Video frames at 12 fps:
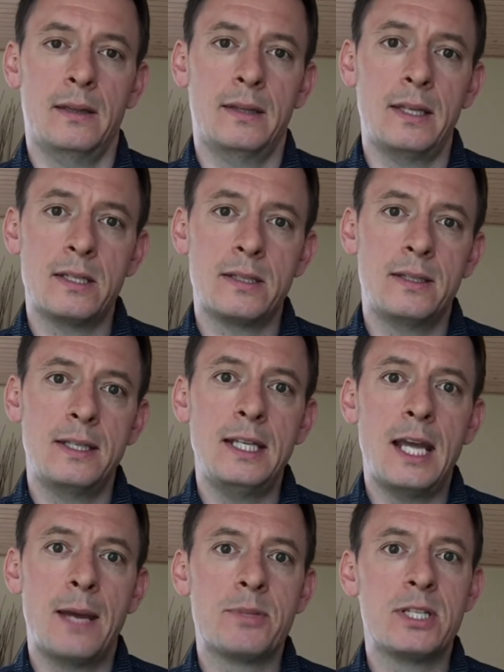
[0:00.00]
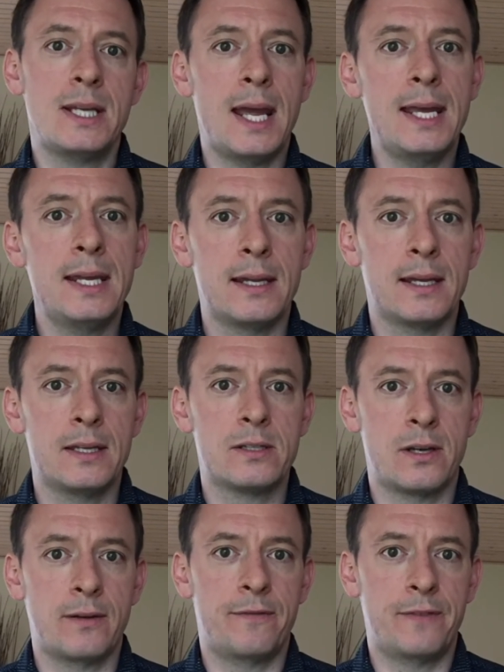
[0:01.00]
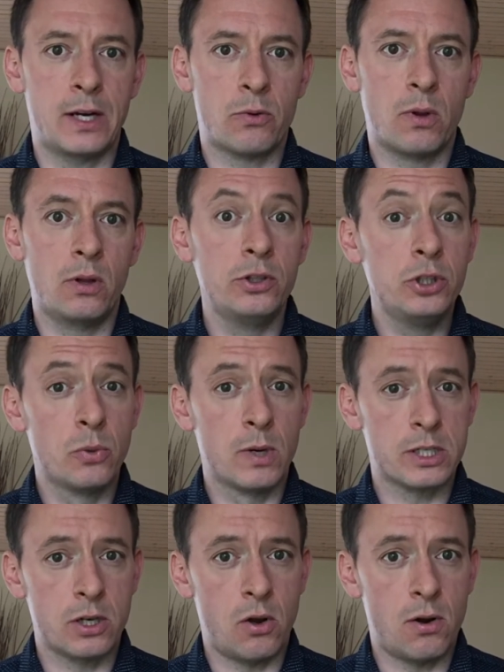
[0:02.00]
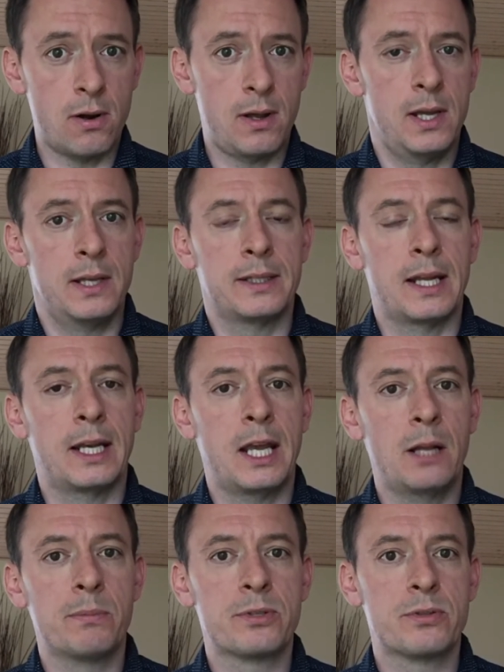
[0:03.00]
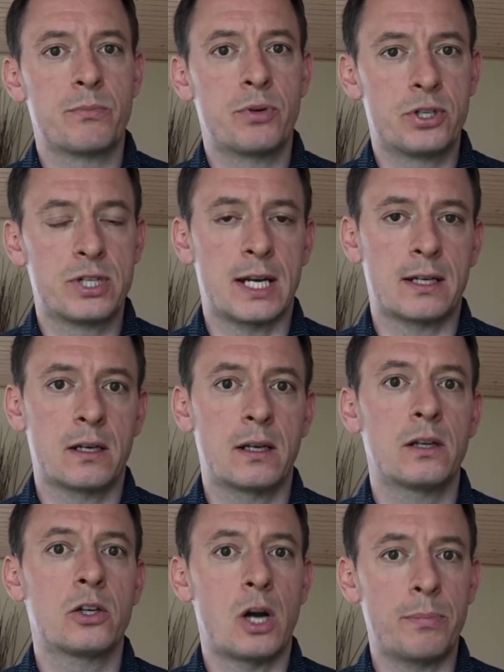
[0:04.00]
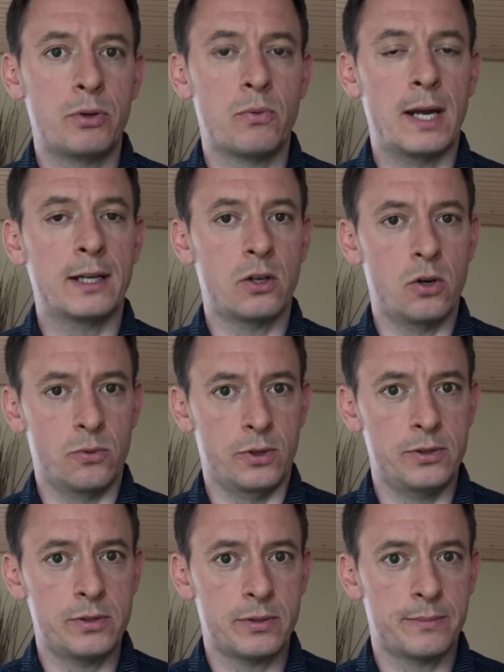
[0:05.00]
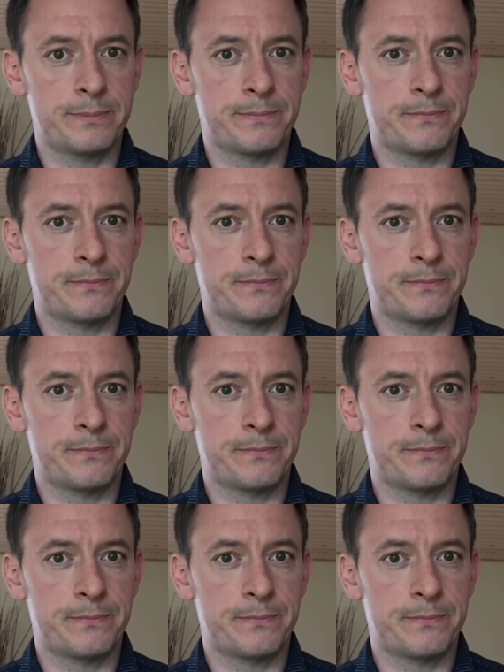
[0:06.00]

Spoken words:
This DMCA is a federal US law that helps protect copyright owners.